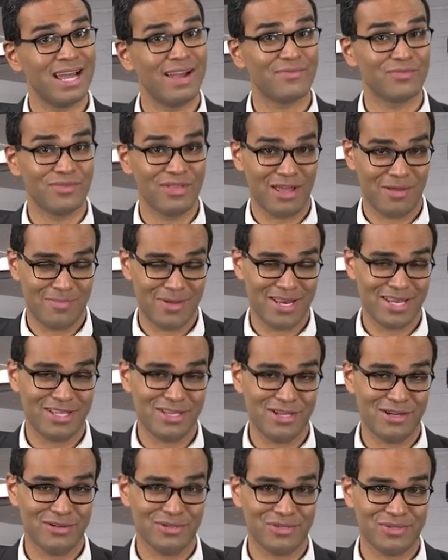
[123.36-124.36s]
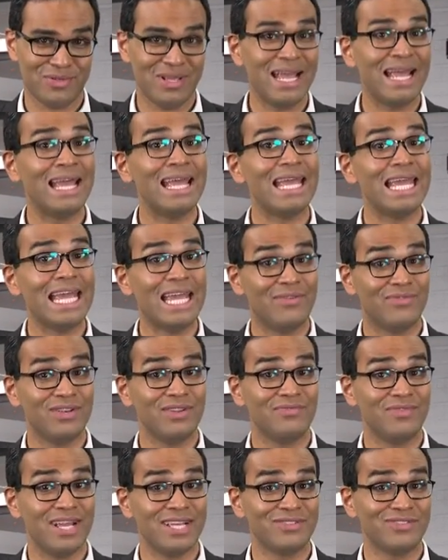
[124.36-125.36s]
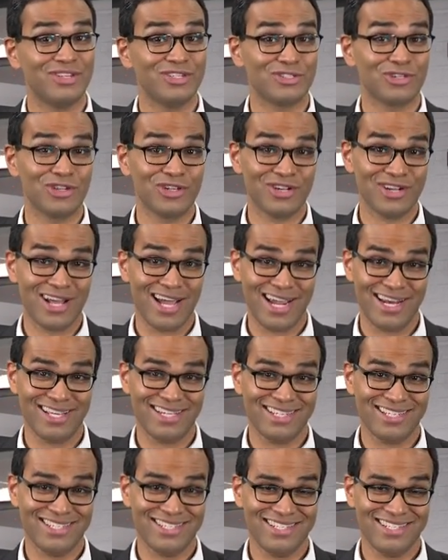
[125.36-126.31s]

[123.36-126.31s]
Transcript: after that many years, even if Nessie is good at hiding.